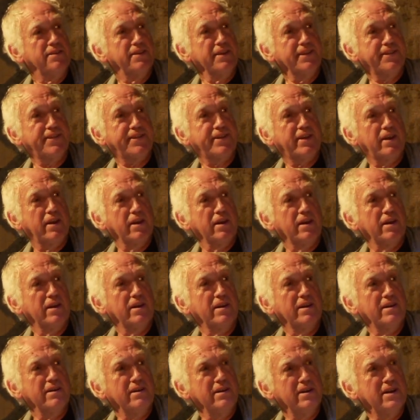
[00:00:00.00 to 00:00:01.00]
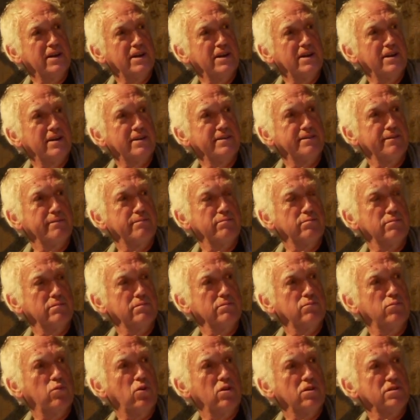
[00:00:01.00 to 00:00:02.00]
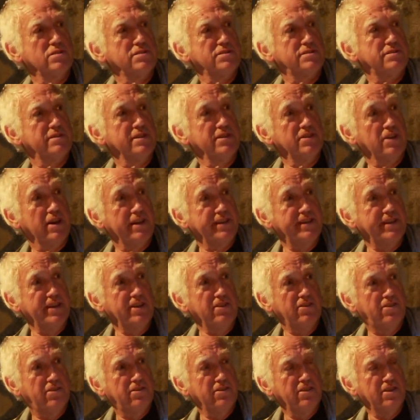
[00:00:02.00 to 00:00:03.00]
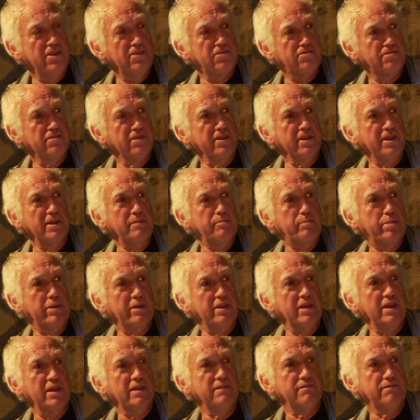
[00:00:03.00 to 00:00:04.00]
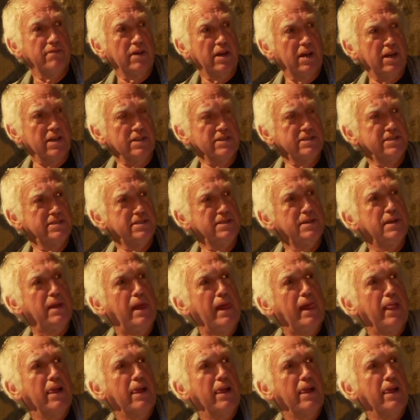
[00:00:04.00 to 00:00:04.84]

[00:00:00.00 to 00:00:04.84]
This car was, in 1933, pretty advanced.